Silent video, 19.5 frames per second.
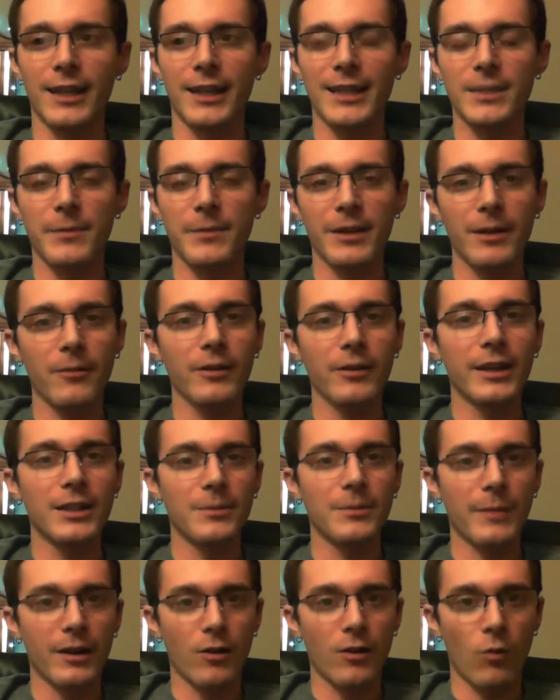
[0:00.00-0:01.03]
It's
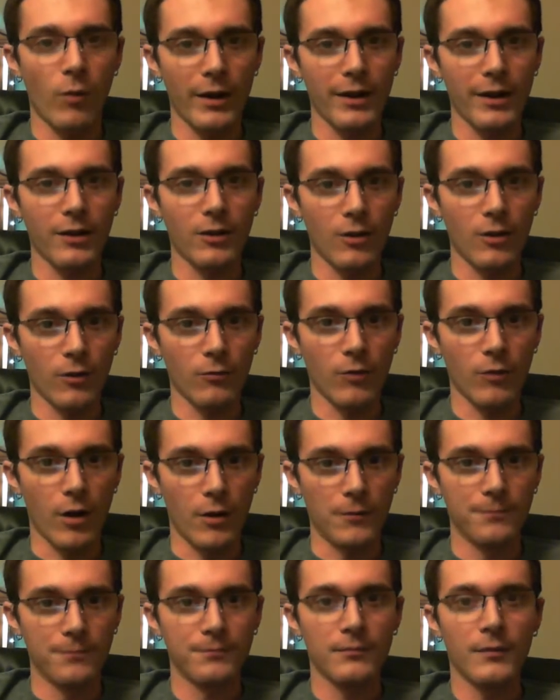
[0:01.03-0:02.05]
been quite a long
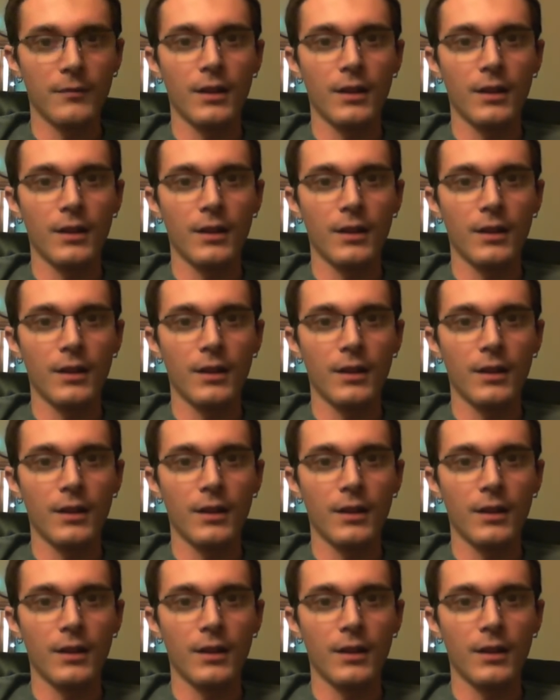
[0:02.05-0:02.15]
road.